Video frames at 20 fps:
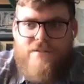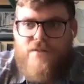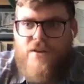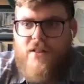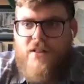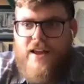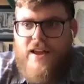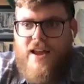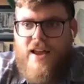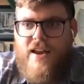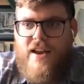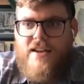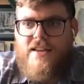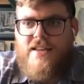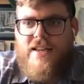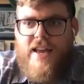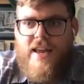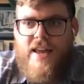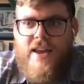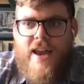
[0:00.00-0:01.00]
felt like I had to
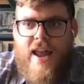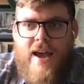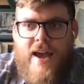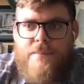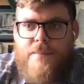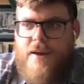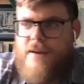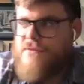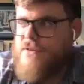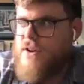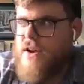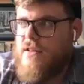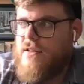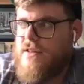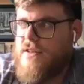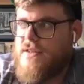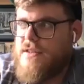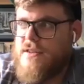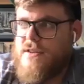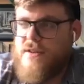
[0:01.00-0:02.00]
take a nap after I
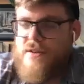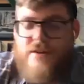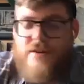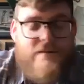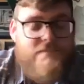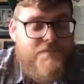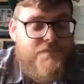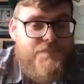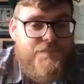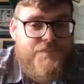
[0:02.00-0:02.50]
listened to it.